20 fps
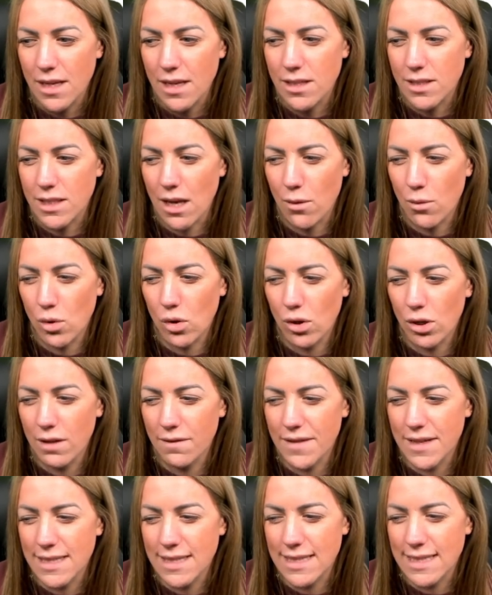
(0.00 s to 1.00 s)
So all
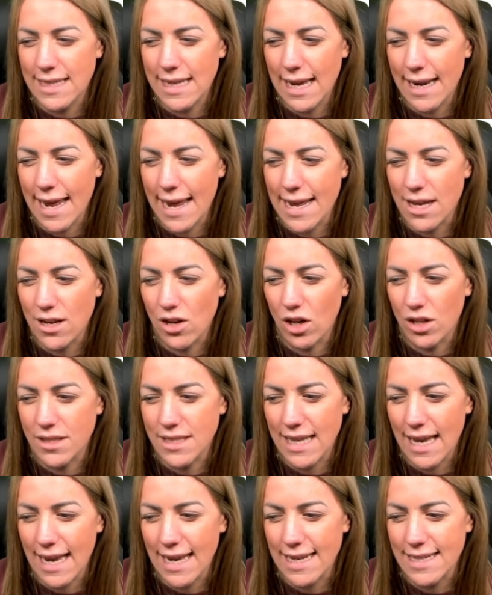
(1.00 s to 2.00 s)
of its DNA
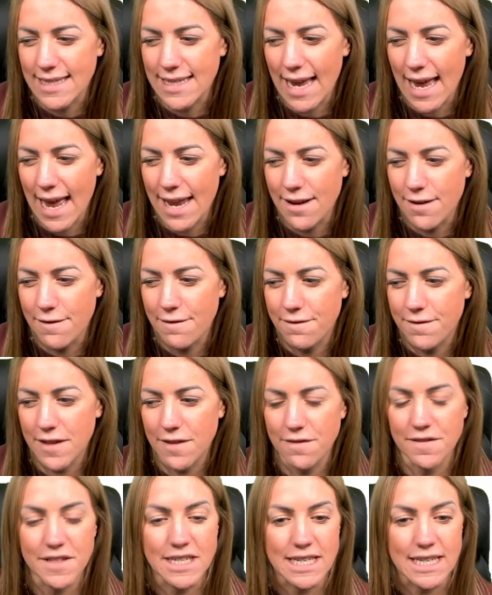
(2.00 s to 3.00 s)
contained
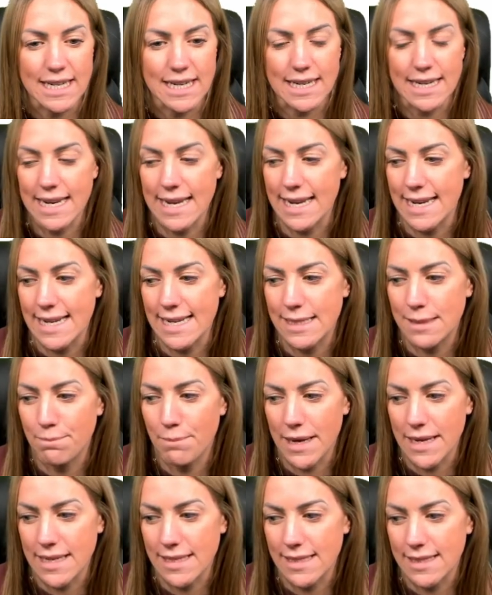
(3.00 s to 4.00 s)
N15 in its
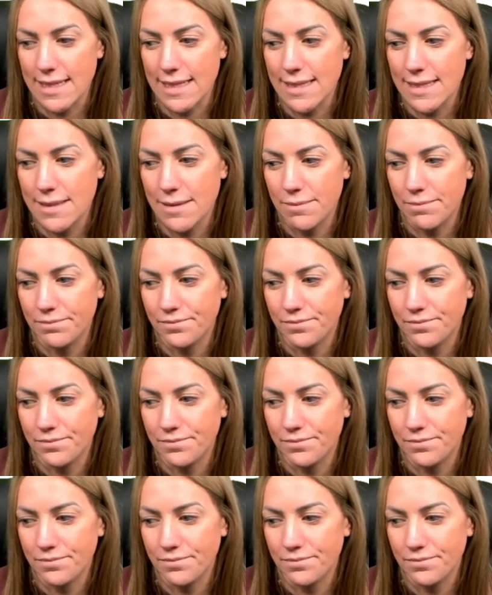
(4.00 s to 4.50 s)
bases.